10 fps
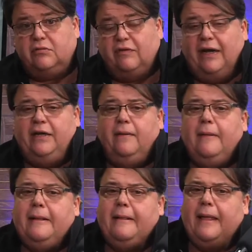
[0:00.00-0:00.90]
Right?
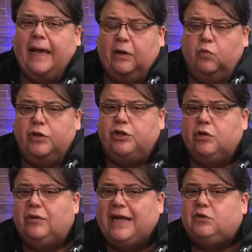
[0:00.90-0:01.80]
Yeah. And with
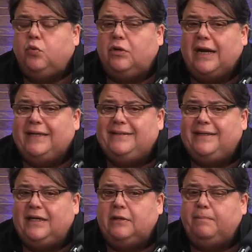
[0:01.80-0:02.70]
you, that's what I
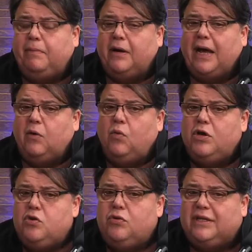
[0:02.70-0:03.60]
did. But I
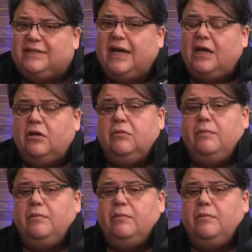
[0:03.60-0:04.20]
want you to tell